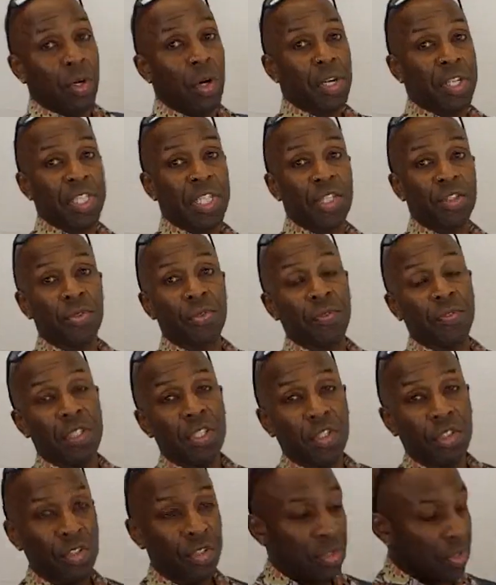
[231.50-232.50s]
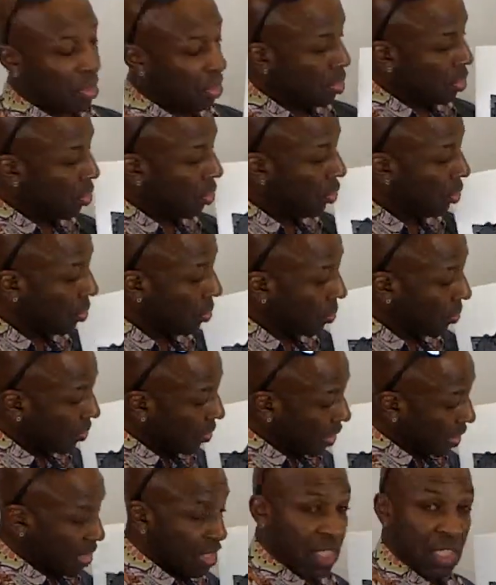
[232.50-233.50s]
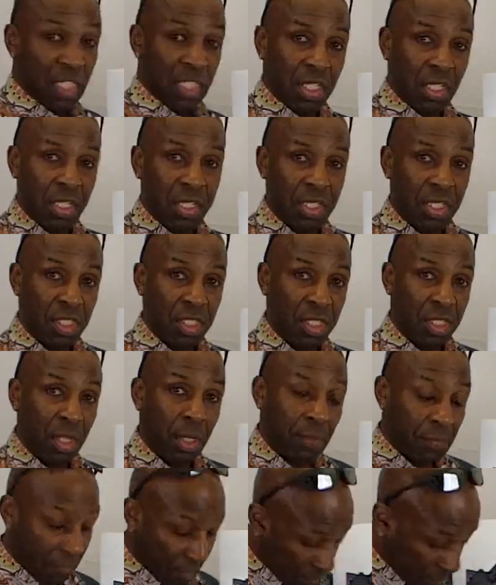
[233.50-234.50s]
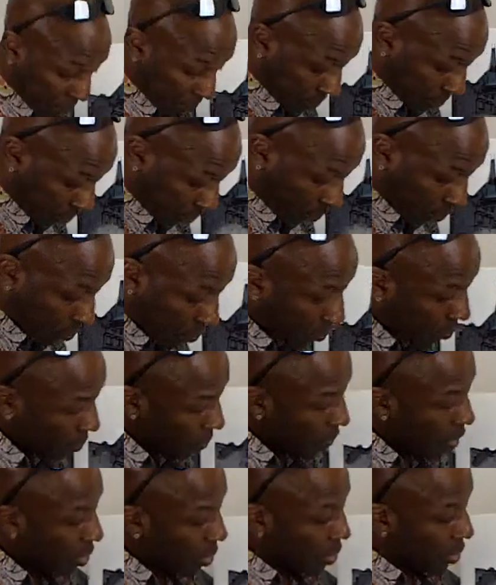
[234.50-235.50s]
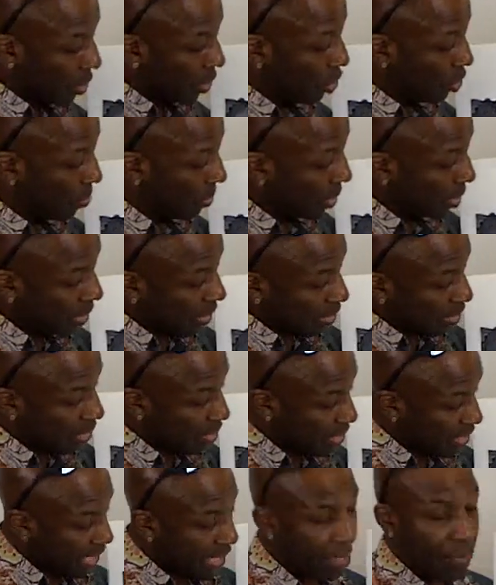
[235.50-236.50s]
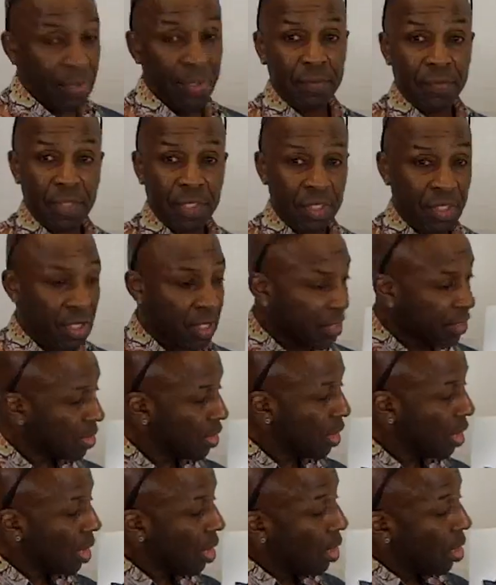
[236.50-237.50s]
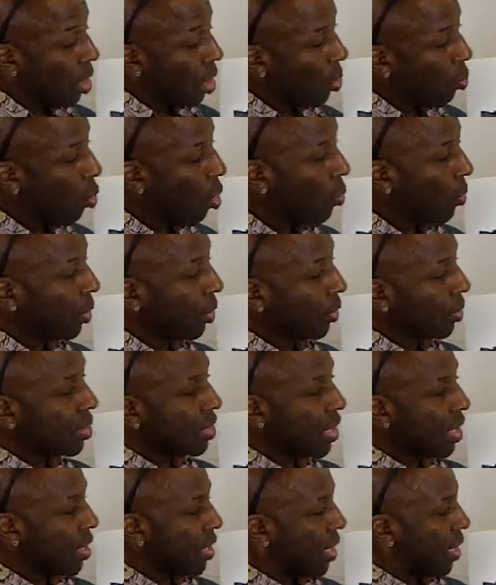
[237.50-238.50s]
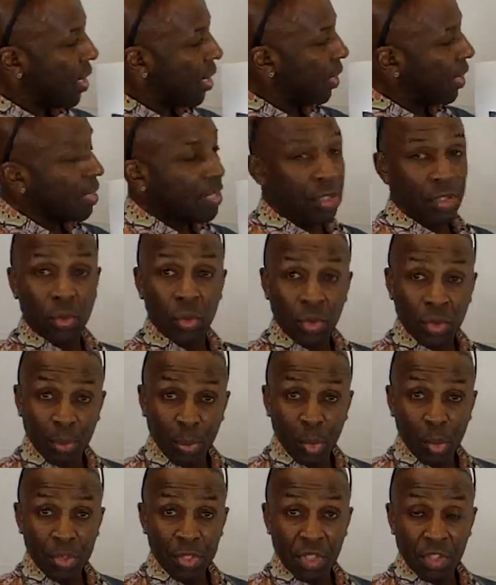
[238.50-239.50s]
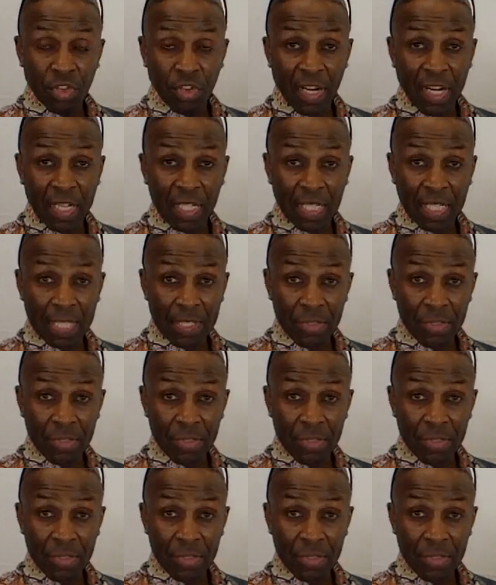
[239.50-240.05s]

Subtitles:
architectural features. So this is the site itself. Excuse me. This is the area of the site, and what we looked at there, and it's called the Baltic Triangle